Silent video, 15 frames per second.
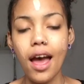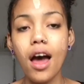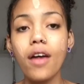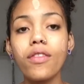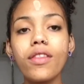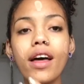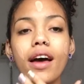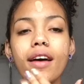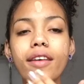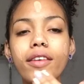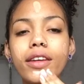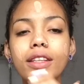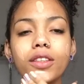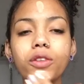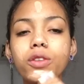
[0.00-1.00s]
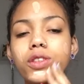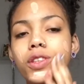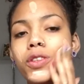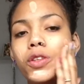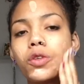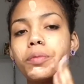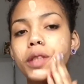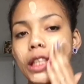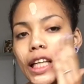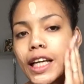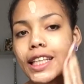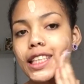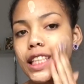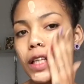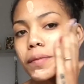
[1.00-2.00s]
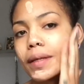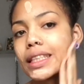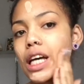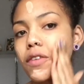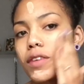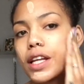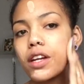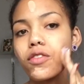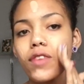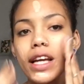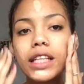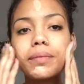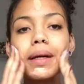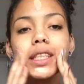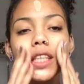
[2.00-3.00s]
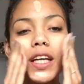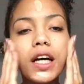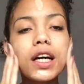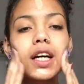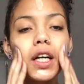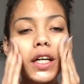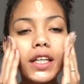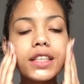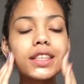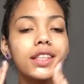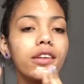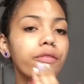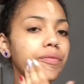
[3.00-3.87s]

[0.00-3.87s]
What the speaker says: And then it's also cool because I get to give myself a little face massage.